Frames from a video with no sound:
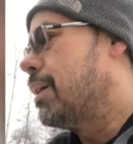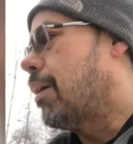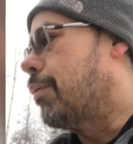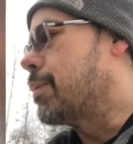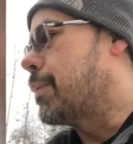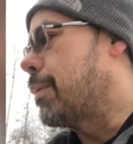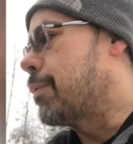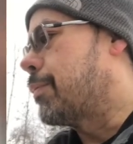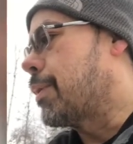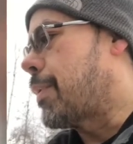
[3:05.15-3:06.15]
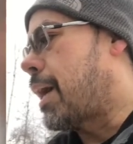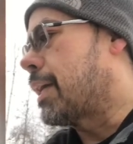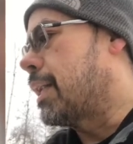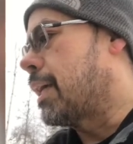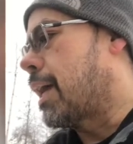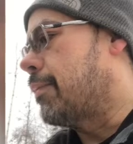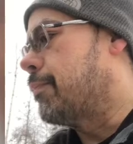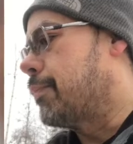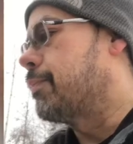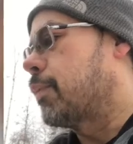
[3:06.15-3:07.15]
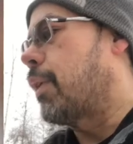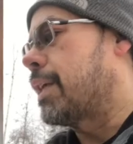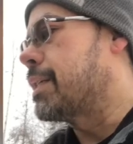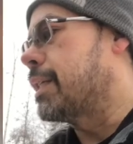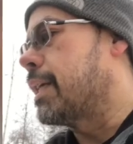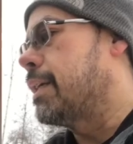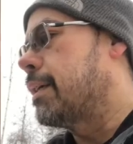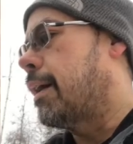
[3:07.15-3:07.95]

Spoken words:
Always been able to put it back in again quite easily.